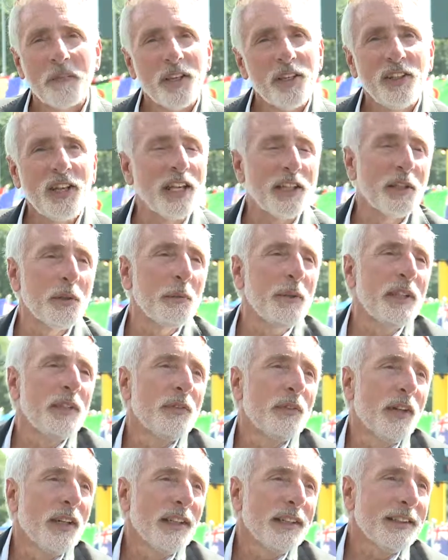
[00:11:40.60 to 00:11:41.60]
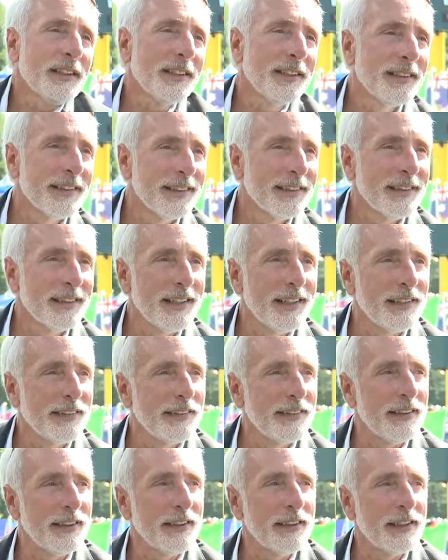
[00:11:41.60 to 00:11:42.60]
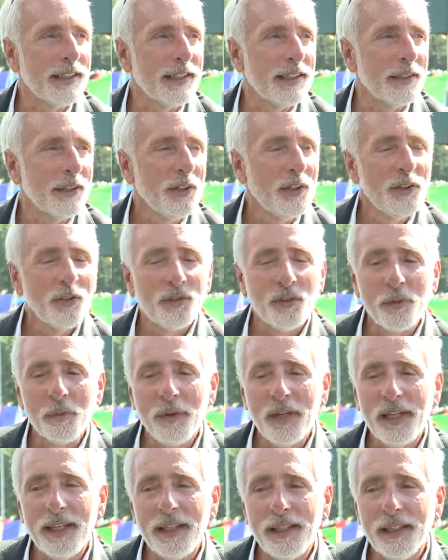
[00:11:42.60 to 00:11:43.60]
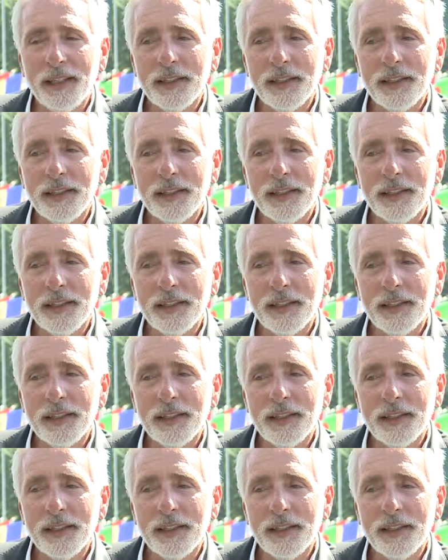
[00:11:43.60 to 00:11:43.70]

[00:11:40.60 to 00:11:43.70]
Yet to be defined. I think that for me,